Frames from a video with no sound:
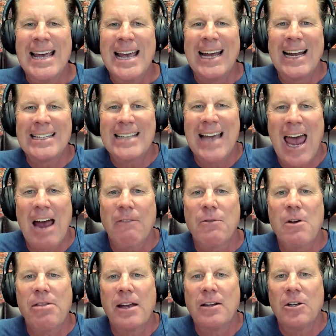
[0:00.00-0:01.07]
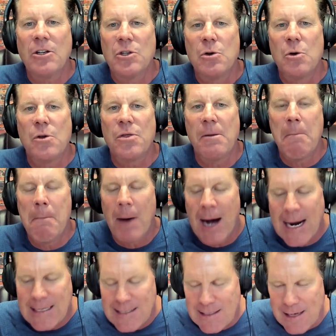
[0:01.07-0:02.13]
It has everything to do with the
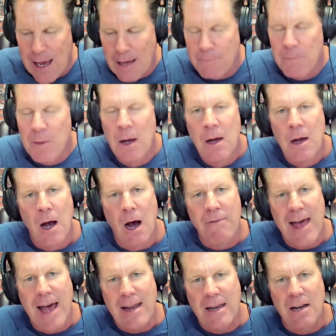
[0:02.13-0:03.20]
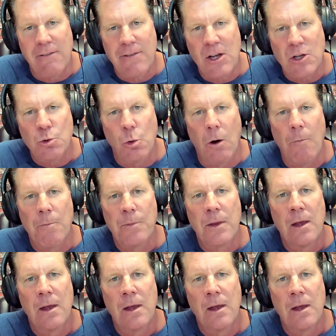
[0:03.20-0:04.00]
mindset of that individual.